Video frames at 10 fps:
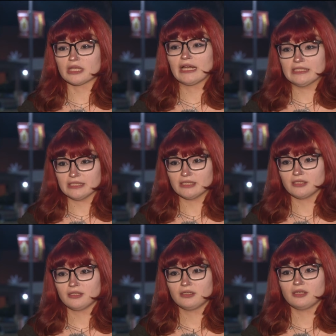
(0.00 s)
than I did
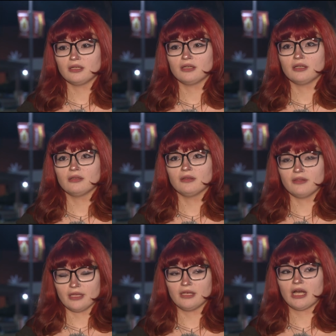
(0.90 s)

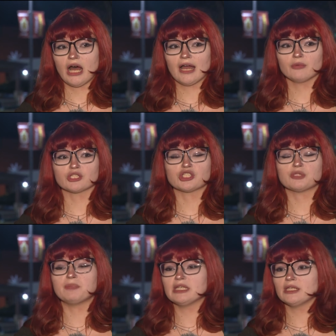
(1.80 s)
then. I was
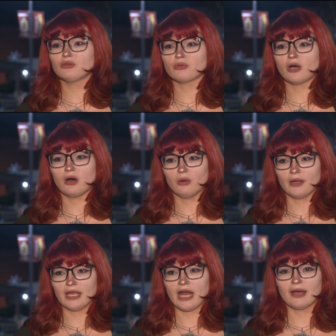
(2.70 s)
speeding through the
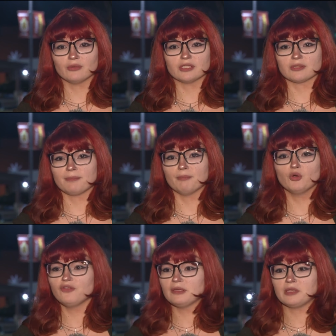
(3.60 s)
hallway. I was
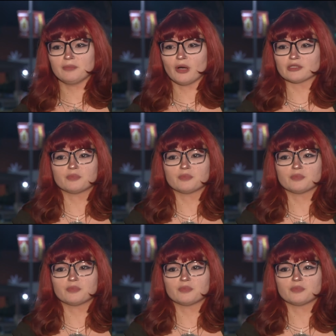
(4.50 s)
moving people. I was